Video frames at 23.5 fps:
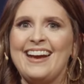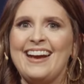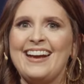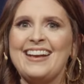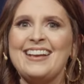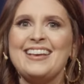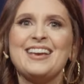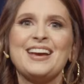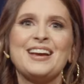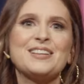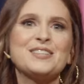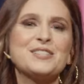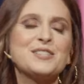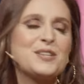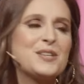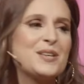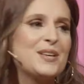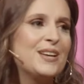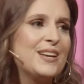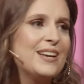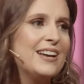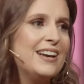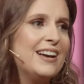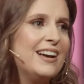And guess
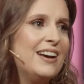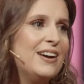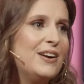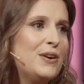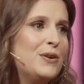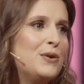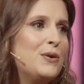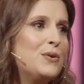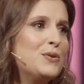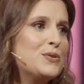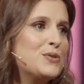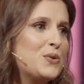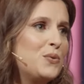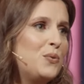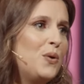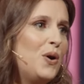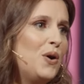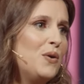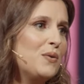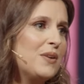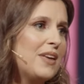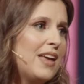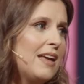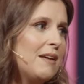whose
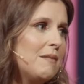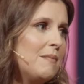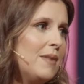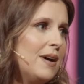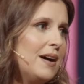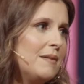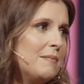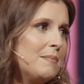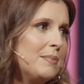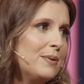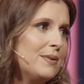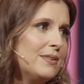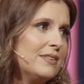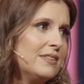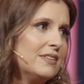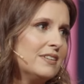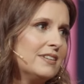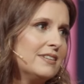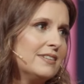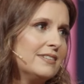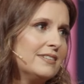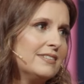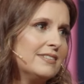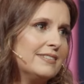quote came up?
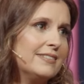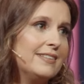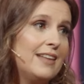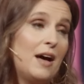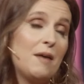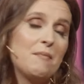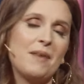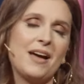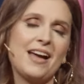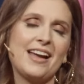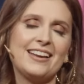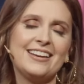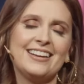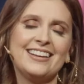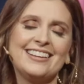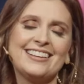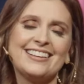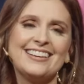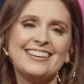Not mine.